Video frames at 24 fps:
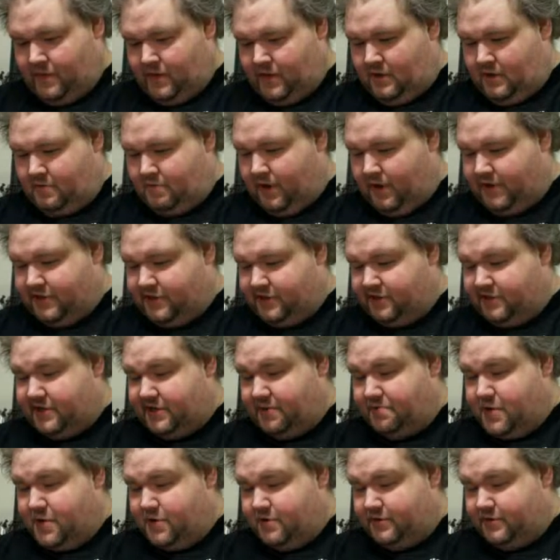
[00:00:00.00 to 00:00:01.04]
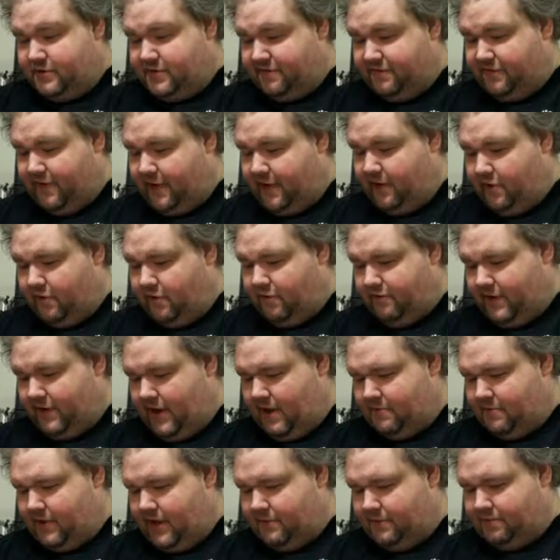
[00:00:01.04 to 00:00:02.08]
Monsters immune to fire or
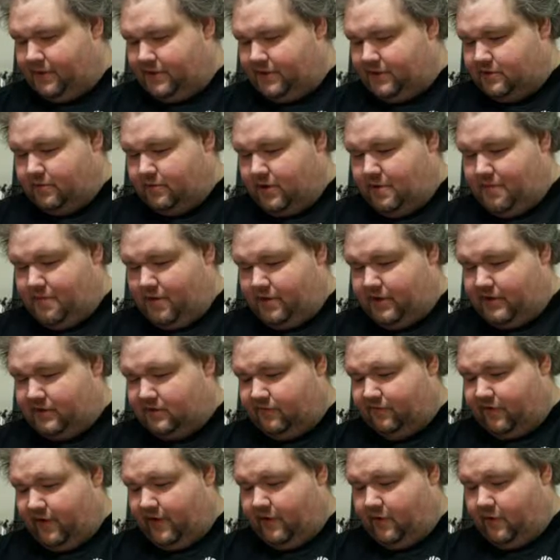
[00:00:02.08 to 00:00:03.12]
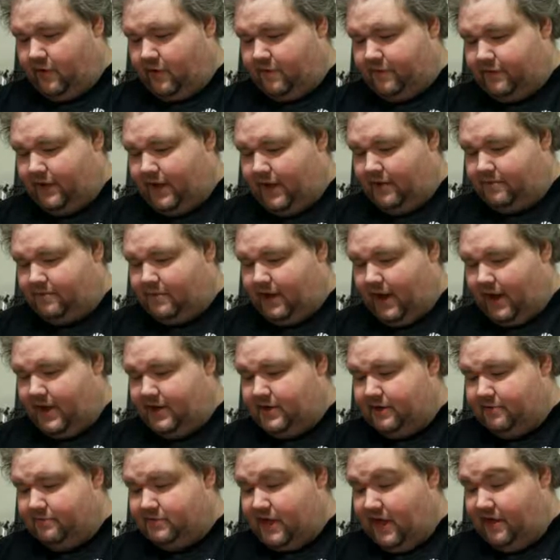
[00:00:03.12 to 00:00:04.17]
flame get a plus three bonus. Fire or flame
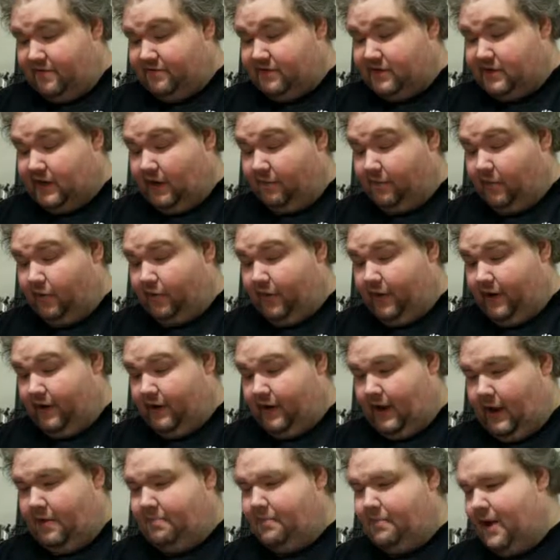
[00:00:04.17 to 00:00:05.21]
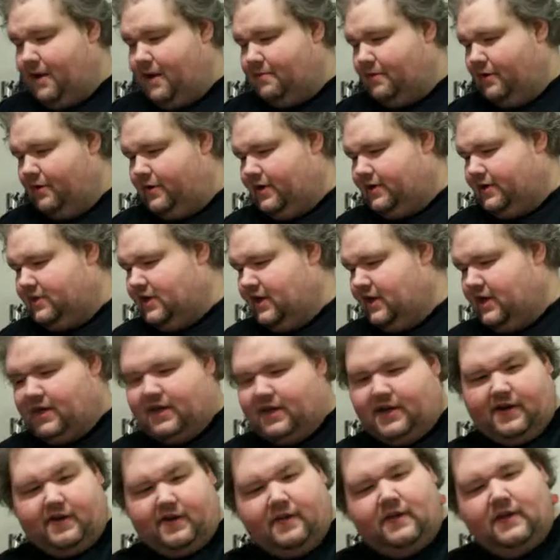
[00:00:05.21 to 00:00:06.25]
items have double their combat bonus
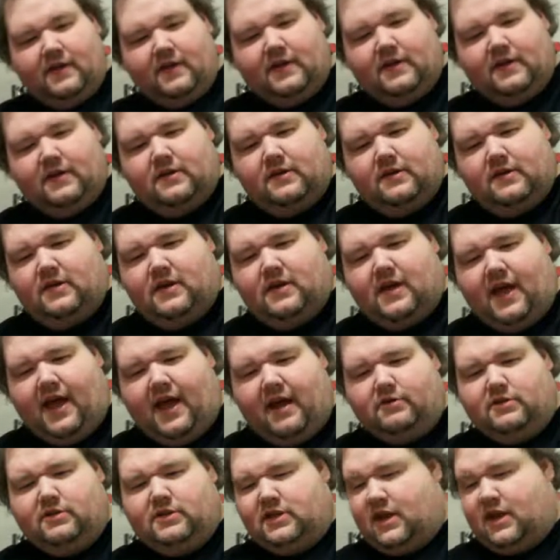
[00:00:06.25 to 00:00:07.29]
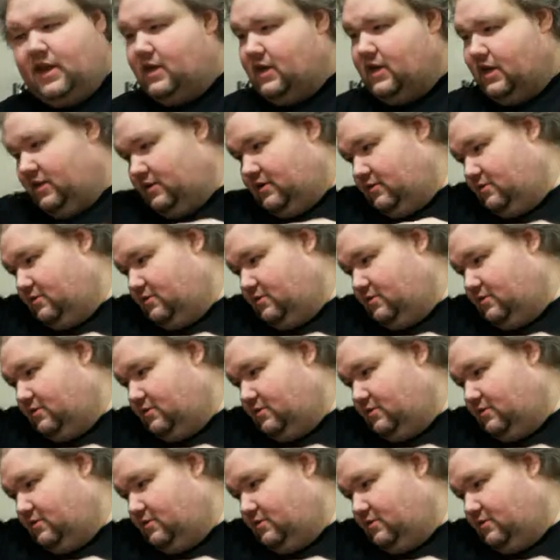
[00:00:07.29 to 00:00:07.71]
here. Outstanding.